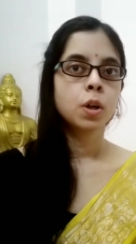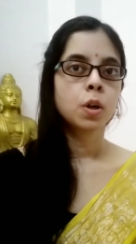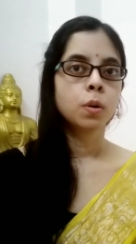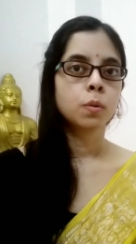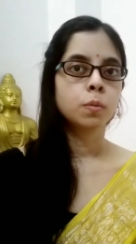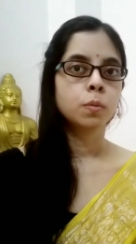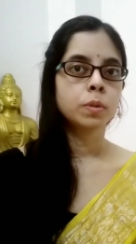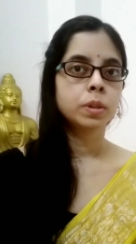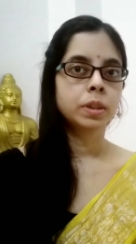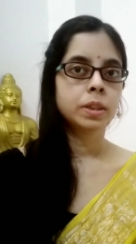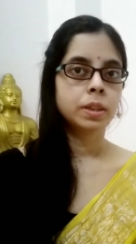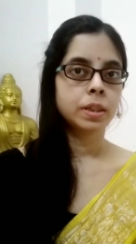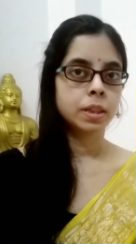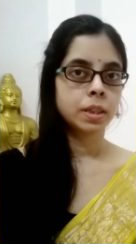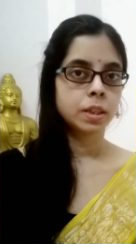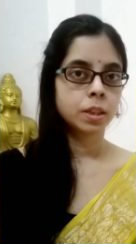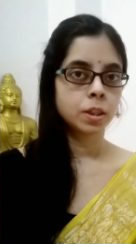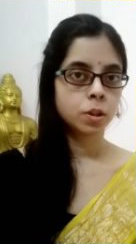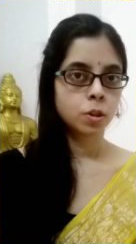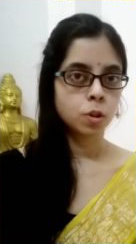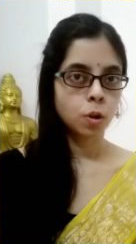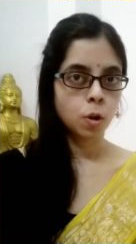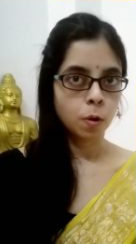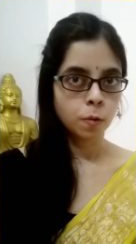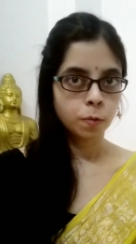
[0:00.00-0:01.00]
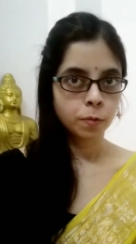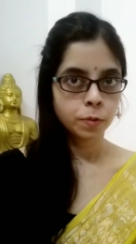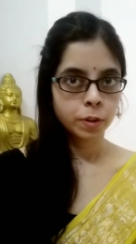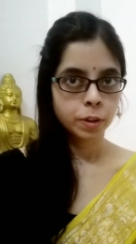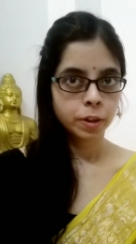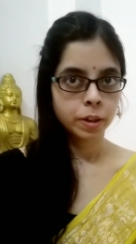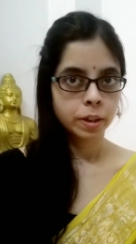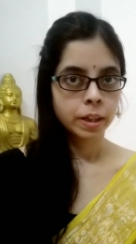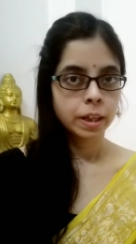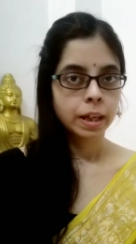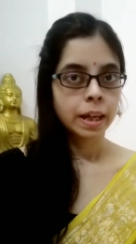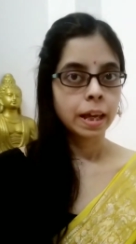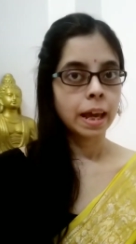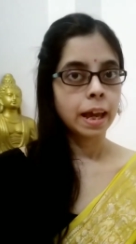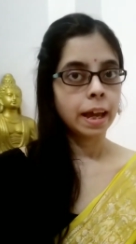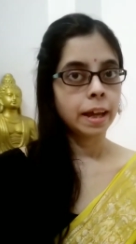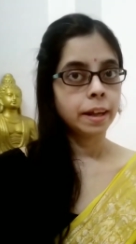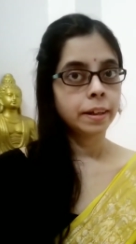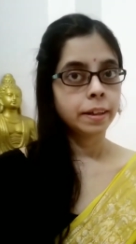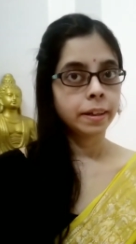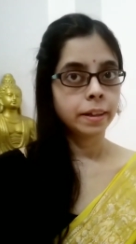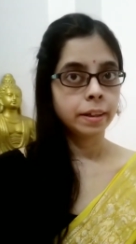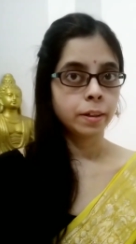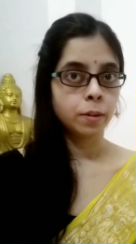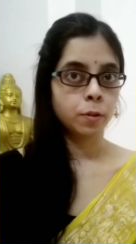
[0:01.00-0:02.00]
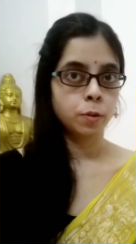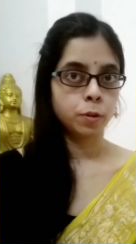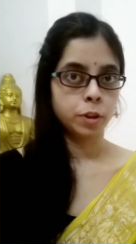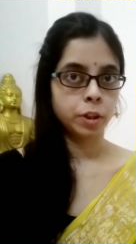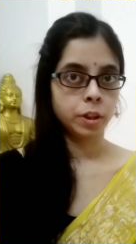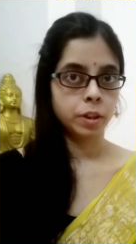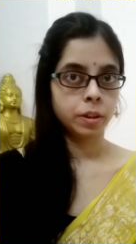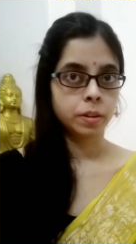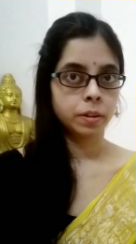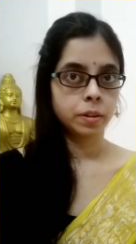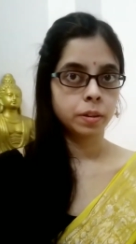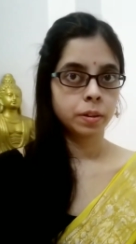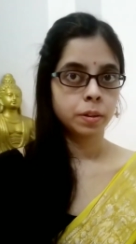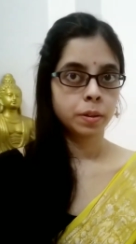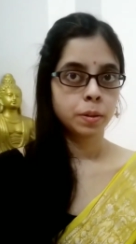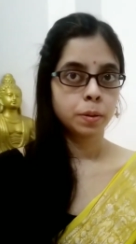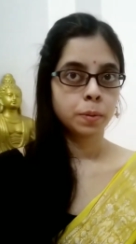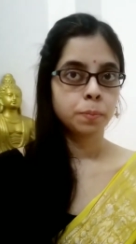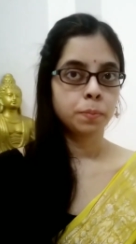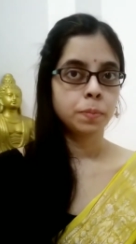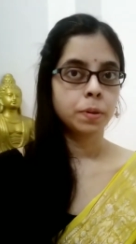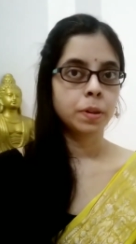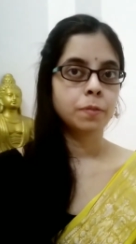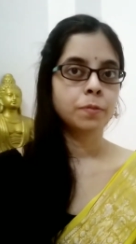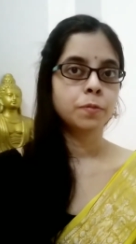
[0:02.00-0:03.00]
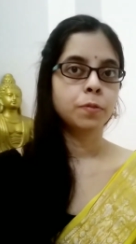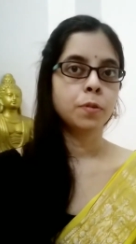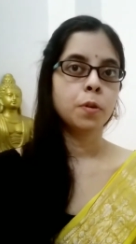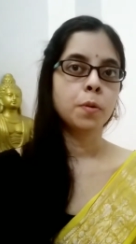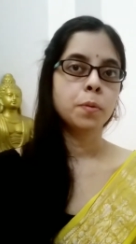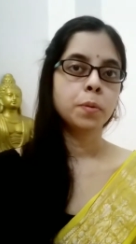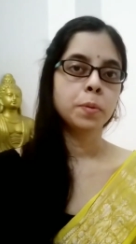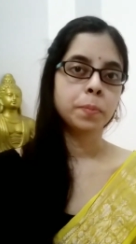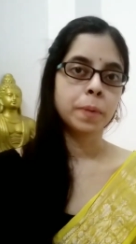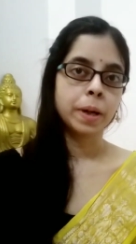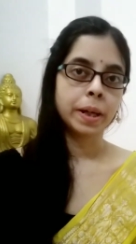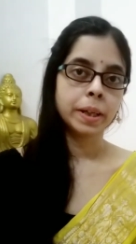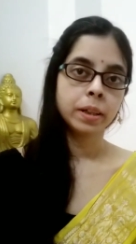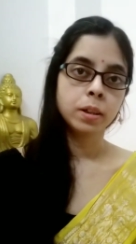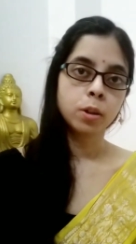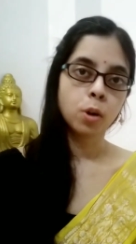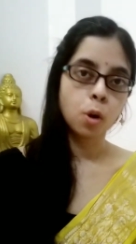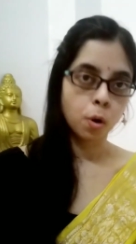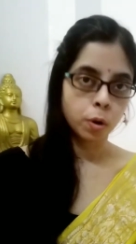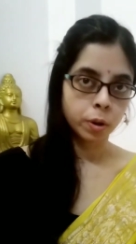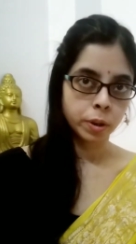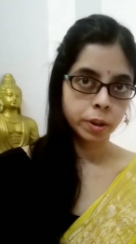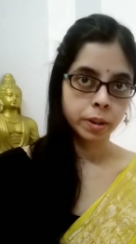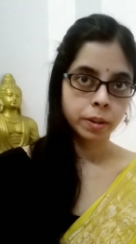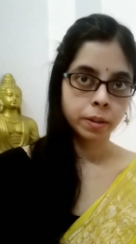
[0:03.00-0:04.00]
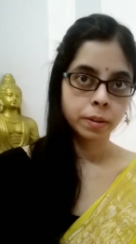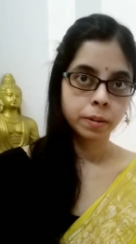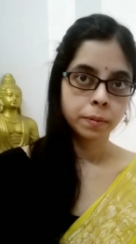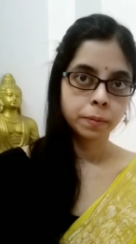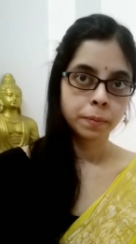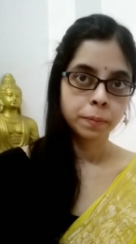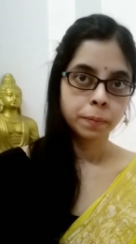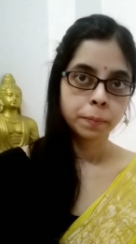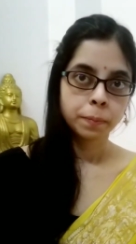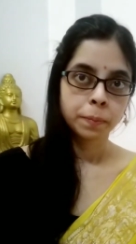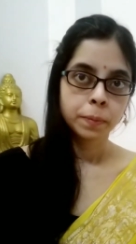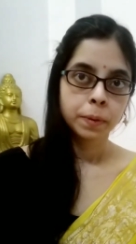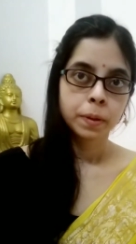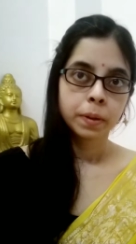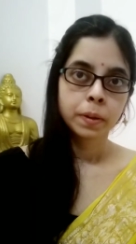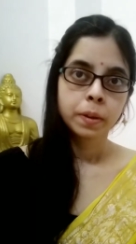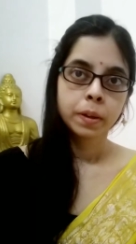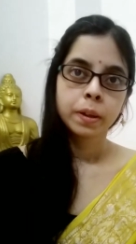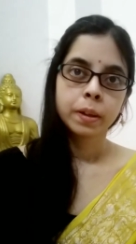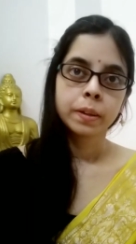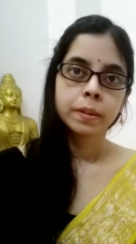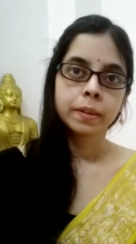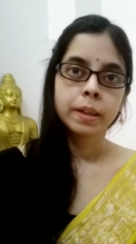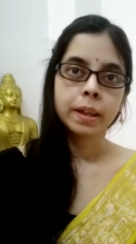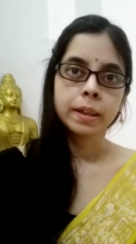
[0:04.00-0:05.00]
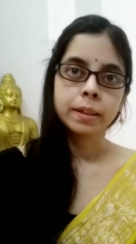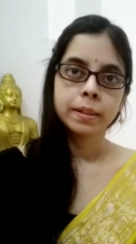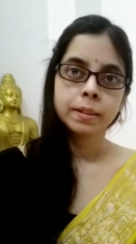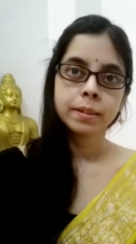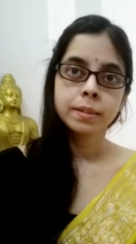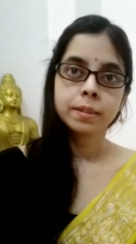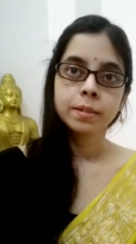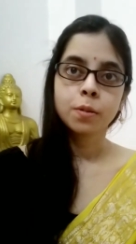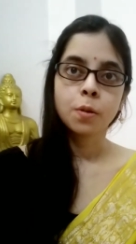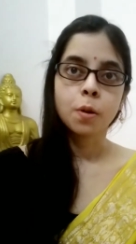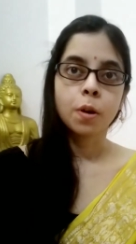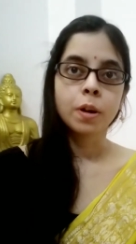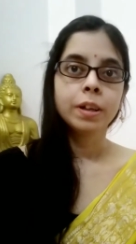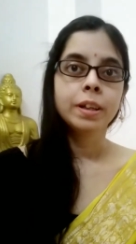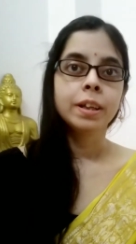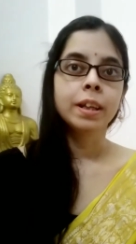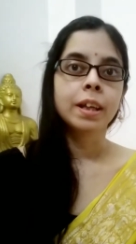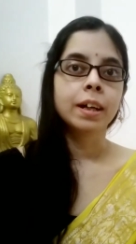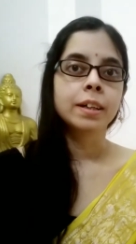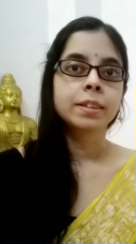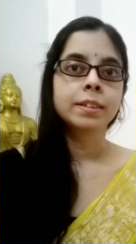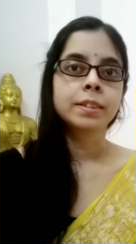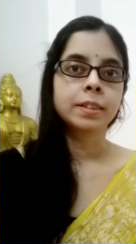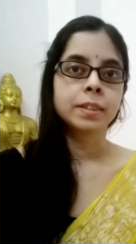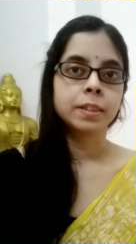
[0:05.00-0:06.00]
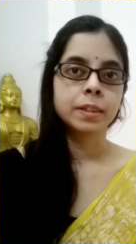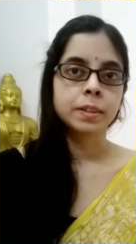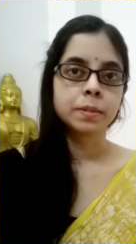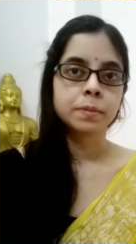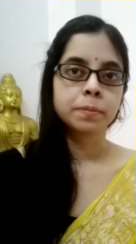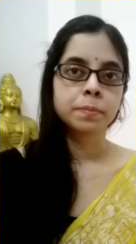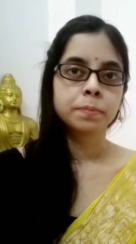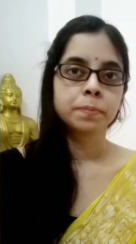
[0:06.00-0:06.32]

which is soft and erotic, performed by Gauri, that is called Lasya.